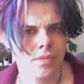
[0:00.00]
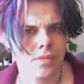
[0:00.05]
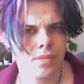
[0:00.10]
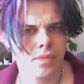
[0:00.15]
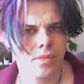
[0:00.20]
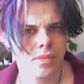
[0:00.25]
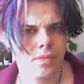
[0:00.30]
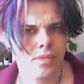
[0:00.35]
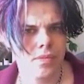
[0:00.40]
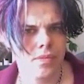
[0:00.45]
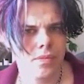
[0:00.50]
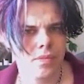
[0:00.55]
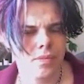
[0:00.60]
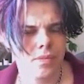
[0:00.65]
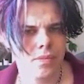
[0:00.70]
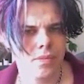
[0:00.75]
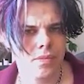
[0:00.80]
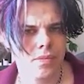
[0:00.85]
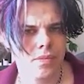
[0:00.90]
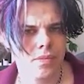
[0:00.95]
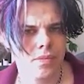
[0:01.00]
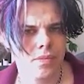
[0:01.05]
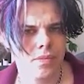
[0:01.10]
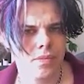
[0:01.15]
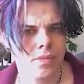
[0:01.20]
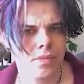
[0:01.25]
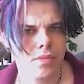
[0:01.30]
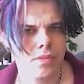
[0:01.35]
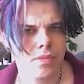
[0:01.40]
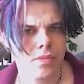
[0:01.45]

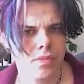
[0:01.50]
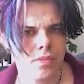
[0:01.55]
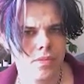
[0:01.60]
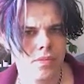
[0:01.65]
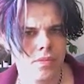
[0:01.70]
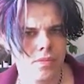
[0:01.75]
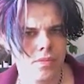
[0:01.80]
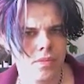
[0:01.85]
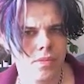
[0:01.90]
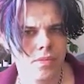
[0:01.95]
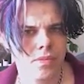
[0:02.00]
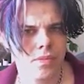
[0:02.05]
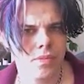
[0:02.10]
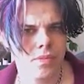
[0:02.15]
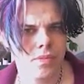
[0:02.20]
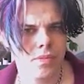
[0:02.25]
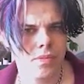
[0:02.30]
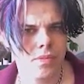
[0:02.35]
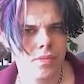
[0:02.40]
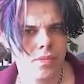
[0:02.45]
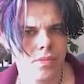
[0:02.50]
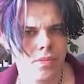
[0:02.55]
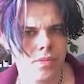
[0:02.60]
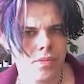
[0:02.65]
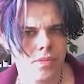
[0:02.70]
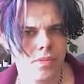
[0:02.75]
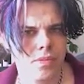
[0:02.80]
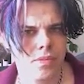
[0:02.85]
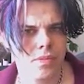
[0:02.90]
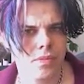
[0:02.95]

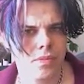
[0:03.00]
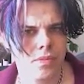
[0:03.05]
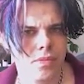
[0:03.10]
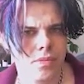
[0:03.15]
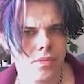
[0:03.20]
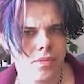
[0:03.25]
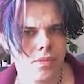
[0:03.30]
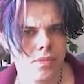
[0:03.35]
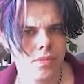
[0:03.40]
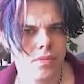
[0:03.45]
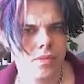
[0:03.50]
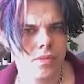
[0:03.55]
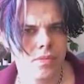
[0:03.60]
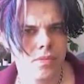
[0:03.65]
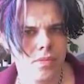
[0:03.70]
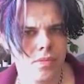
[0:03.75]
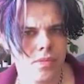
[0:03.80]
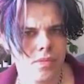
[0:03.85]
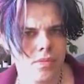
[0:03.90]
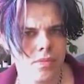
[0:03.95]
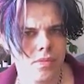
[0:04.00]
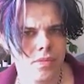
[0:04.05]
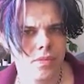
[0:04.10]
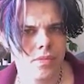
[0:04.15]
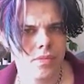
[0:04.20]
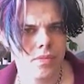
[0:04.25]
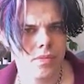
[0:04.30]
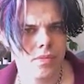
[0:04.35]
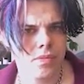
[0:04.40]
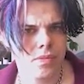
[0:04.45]

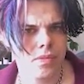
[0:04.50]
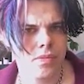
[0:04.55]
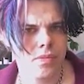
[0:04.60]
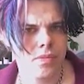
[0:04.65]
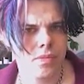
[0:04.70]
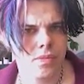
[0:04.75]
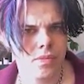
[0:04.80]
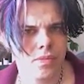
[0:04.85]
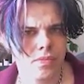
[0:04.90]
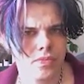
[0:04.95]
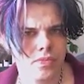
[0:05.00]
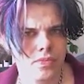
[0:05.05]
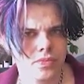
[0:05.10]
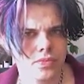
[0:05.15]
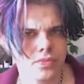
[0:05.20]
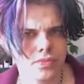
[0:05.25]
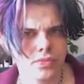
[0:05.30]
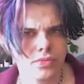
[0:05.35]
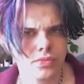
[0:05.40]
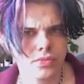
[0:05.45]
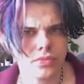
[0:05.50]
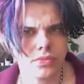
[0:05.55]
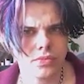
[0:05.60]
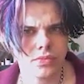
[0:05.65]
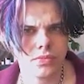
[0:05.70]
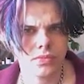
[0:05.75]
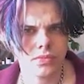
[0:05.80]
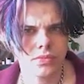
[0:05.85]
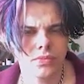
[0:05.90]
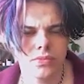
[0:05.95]

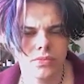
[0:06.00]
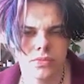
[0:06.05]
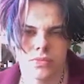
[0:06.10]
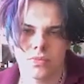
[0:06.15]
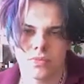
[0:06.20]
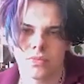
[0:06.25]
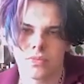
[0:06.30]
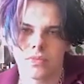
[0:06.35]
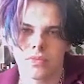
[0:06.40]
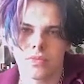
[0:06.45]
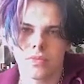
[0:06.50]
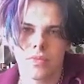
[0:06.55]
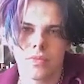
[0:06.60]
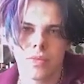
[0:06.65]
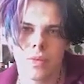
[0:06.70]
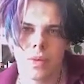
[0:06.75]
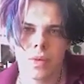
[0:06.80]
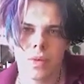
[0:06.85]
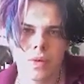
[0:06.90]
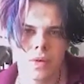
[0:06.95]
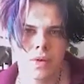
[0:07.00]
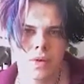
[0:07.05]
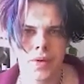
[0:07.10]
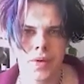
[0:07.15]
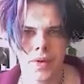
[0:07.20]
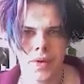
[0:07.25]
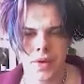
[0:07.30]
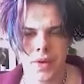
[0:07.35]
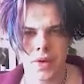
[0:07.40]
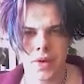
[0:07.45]

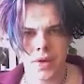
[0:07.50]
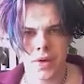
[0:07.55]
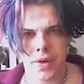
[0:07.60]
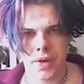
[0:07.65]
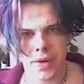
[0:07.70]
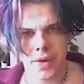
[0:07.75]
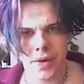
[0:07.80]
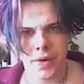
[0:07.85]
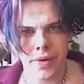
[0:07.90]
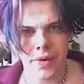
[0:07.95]
The person shown says nothing.